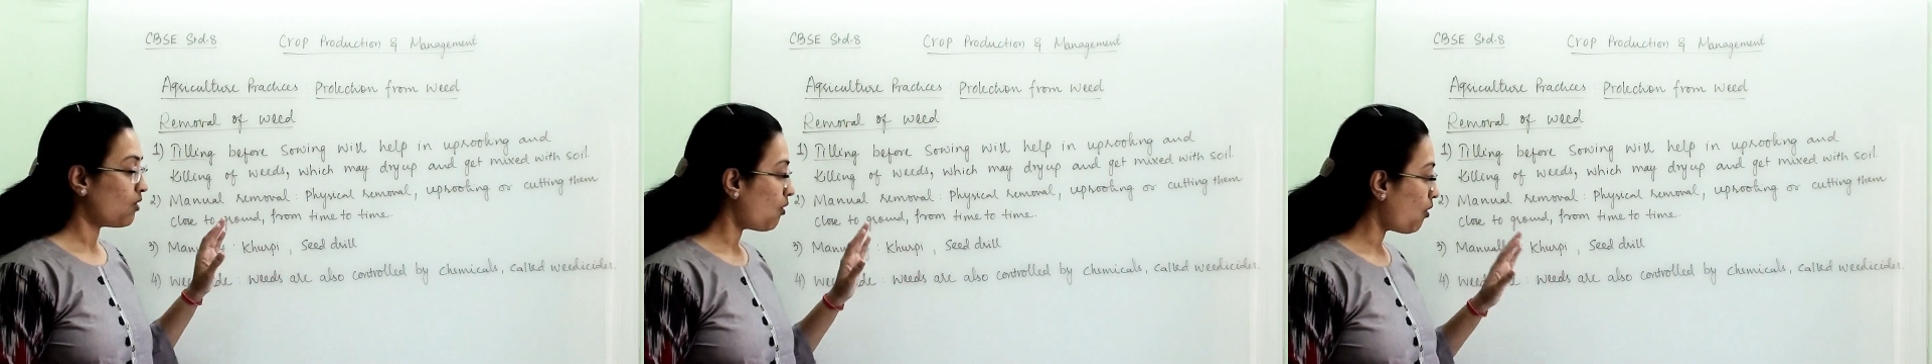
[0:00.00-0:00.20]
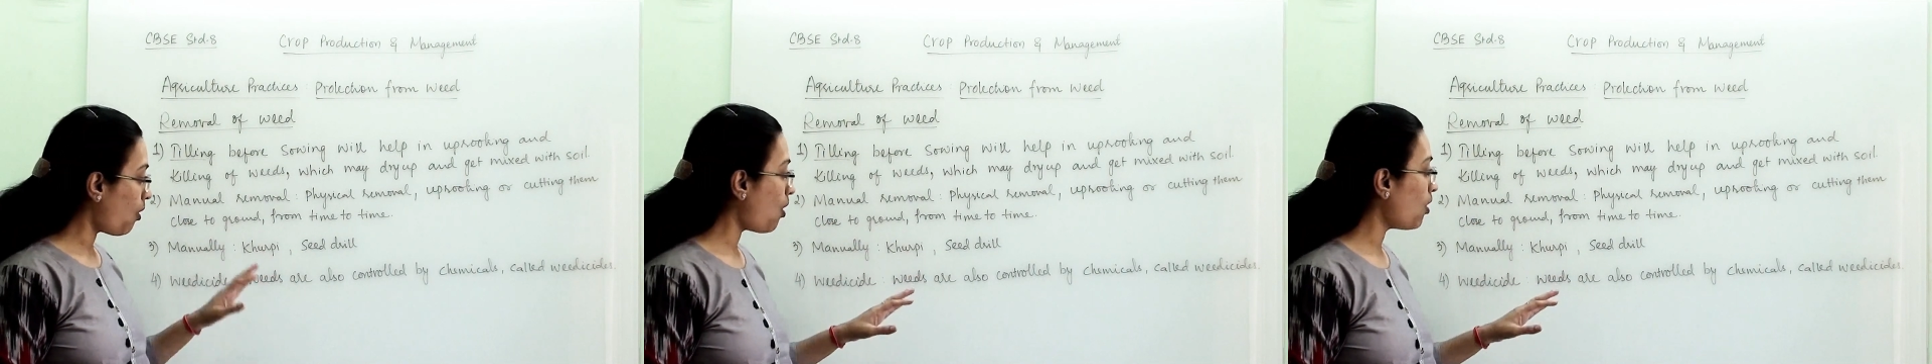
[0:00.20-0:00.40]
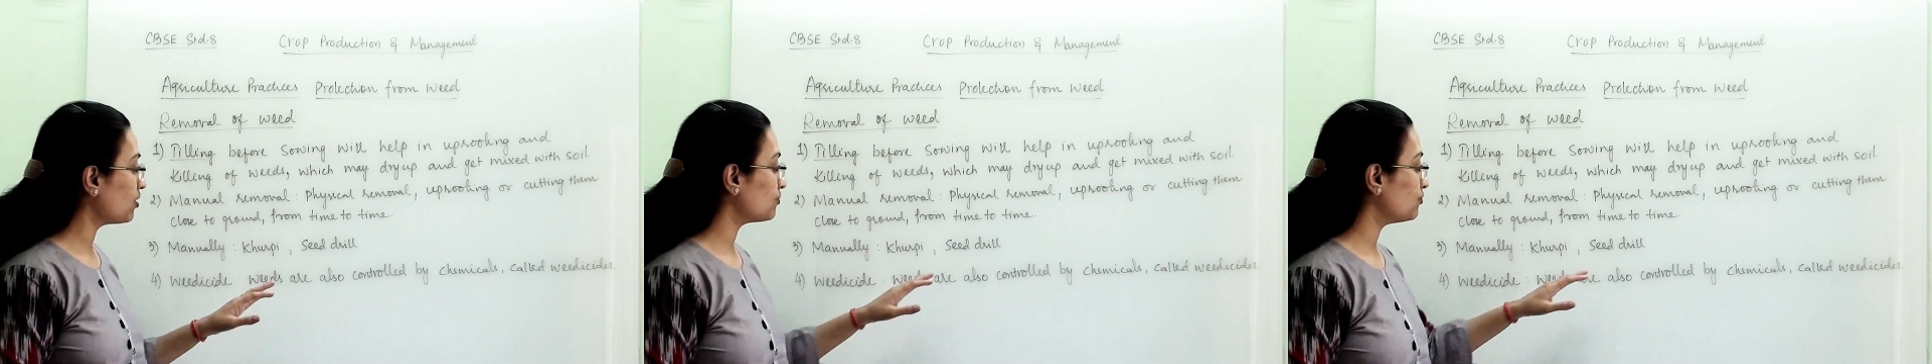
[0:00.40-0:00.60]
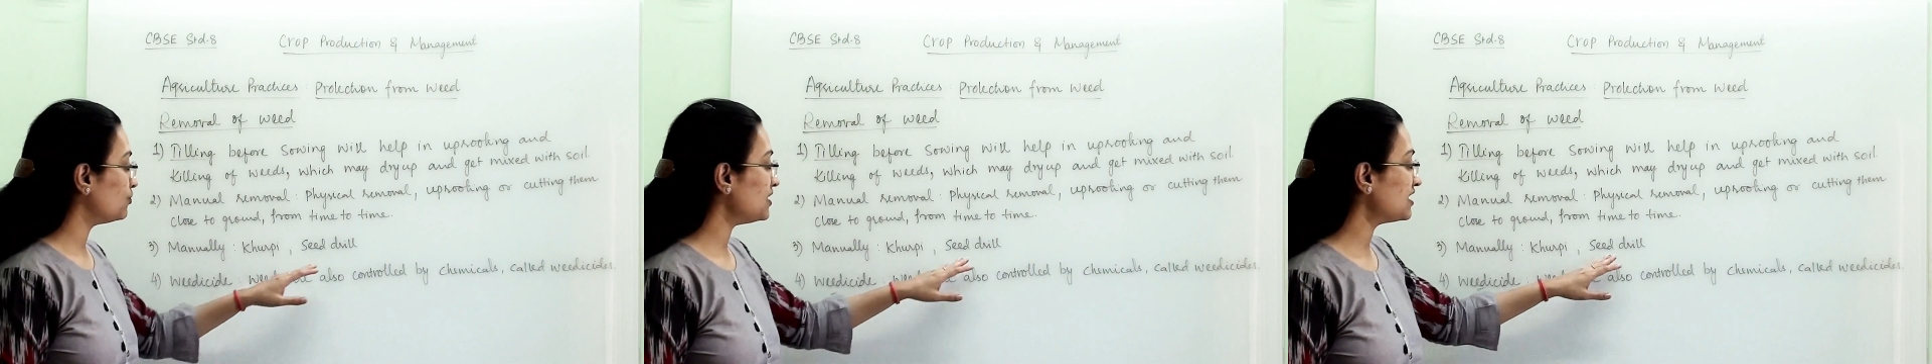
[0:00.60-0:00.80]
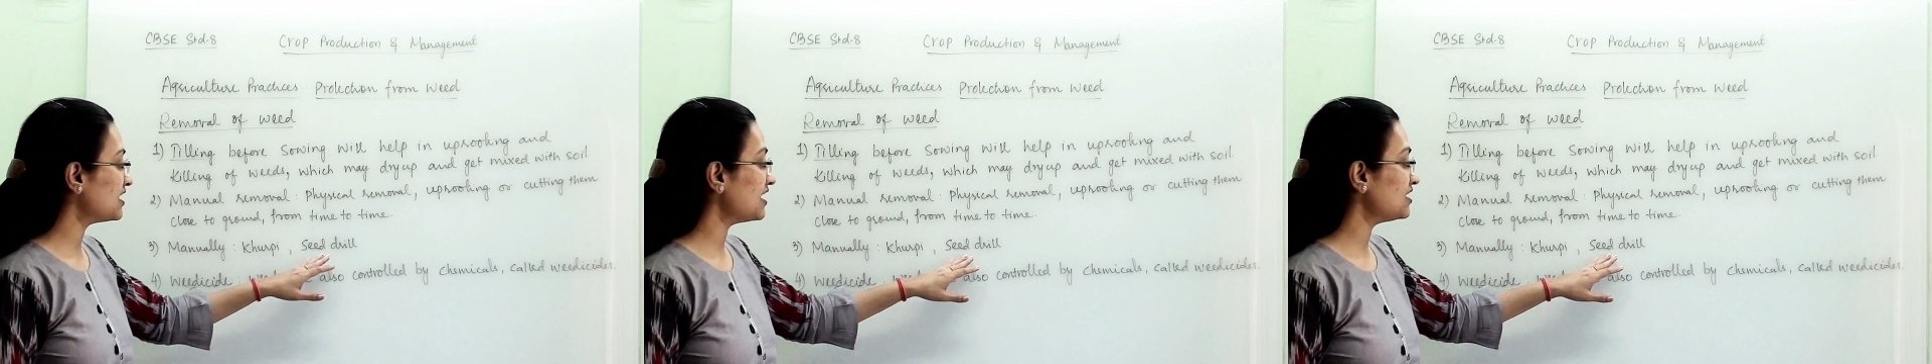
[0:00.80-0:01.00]
or
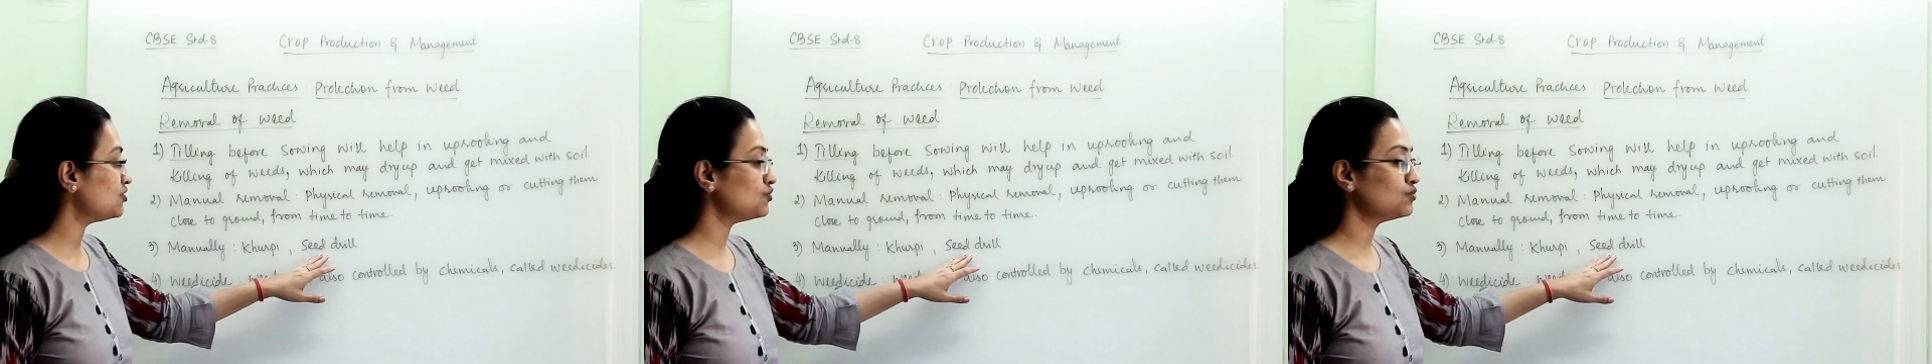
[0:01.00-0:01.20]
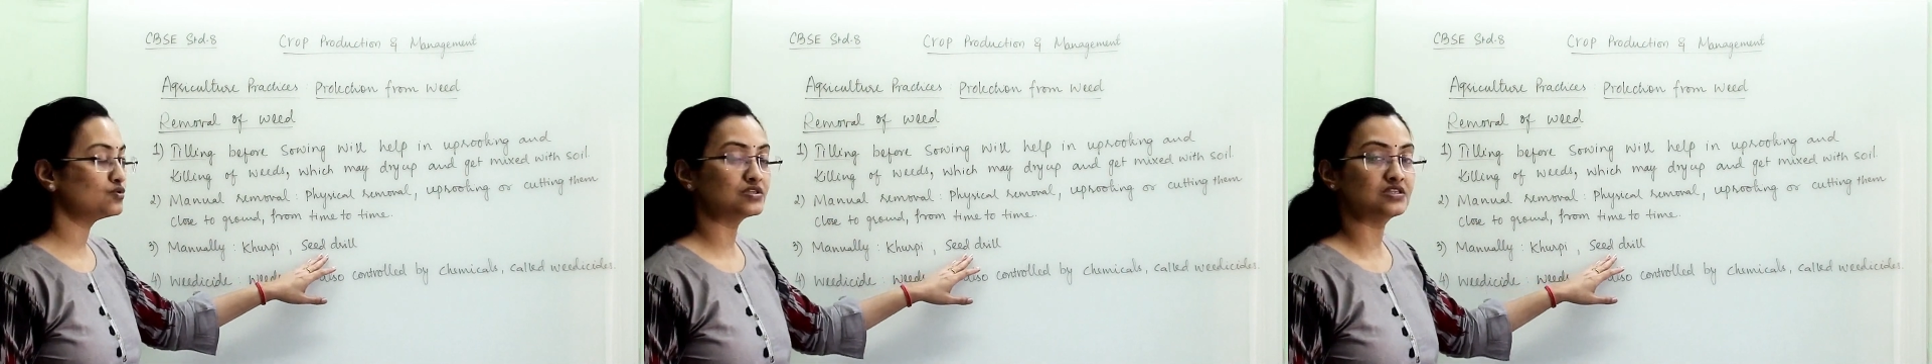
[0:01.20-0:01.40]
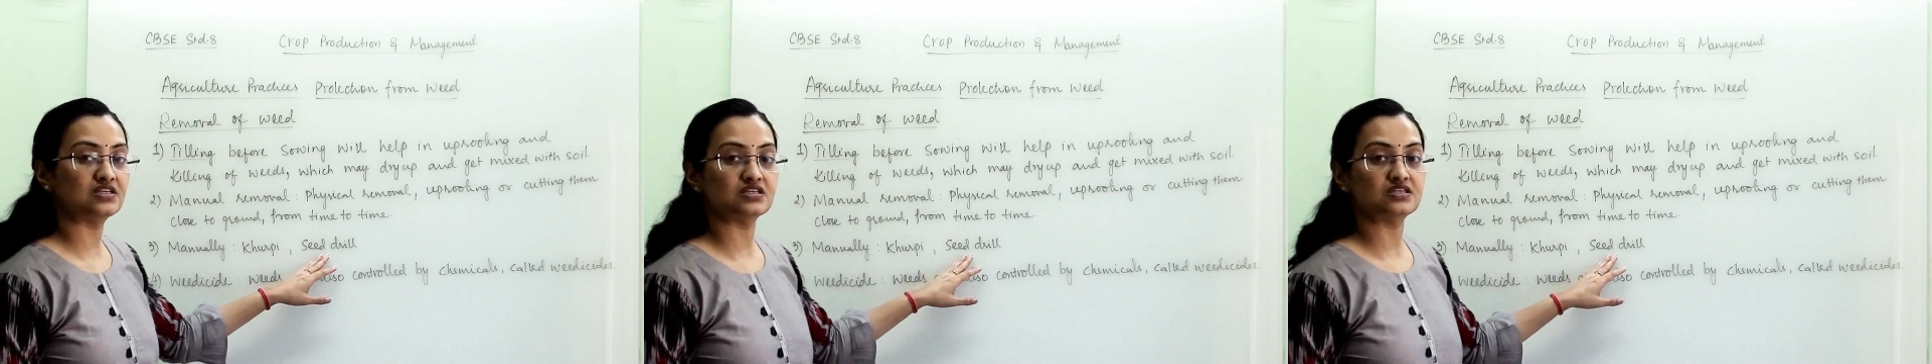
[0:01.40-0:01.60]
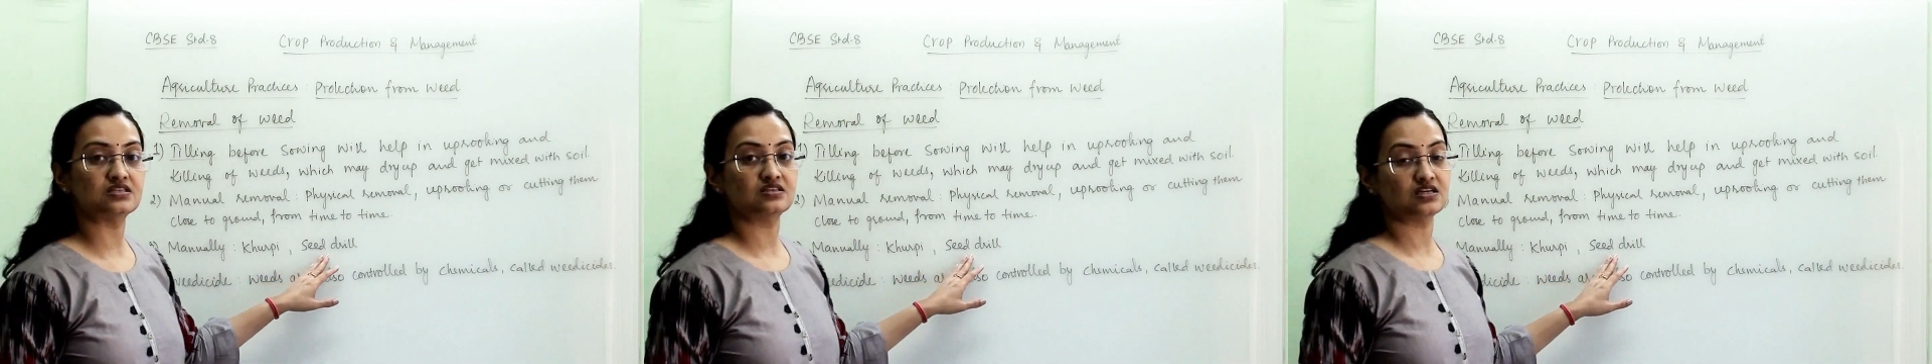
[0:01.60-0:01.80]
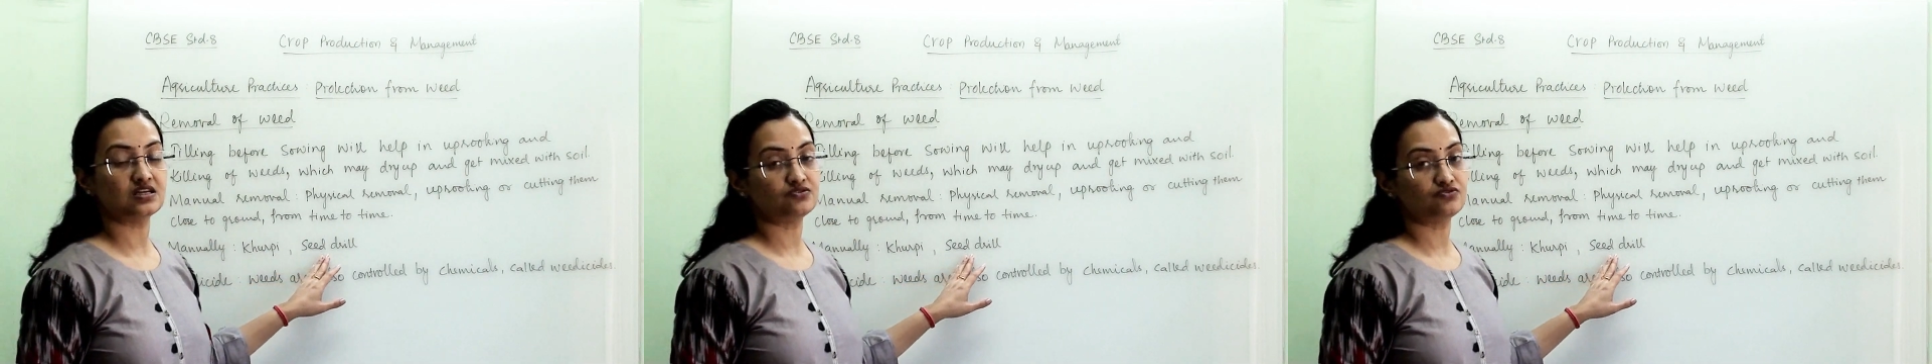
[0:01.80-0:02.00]
we can use this
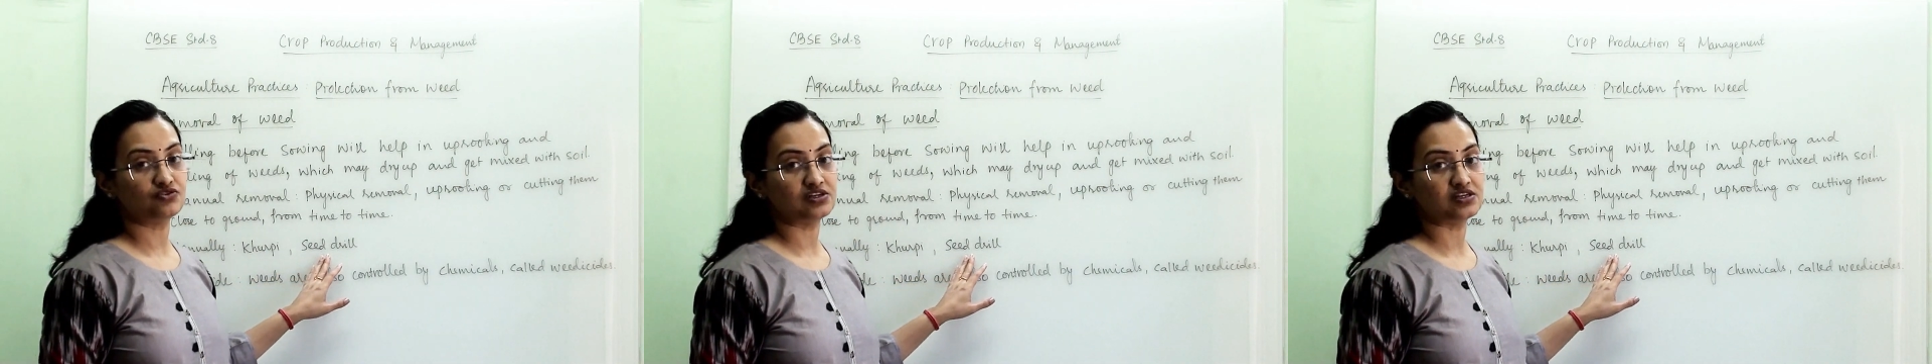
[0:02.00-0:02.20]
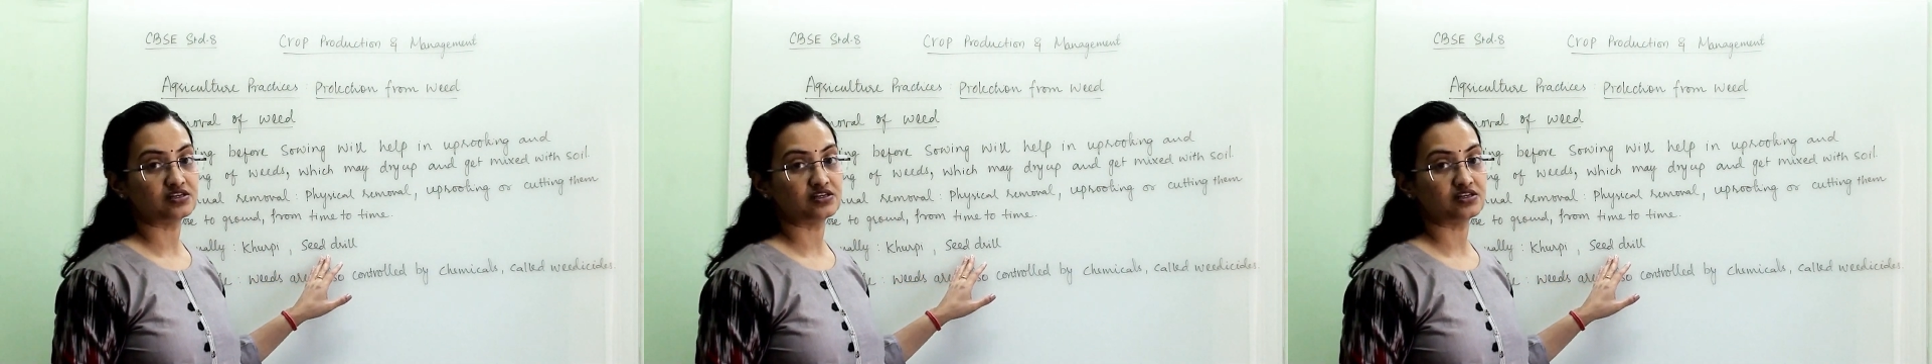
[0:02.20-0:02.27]
seed drill.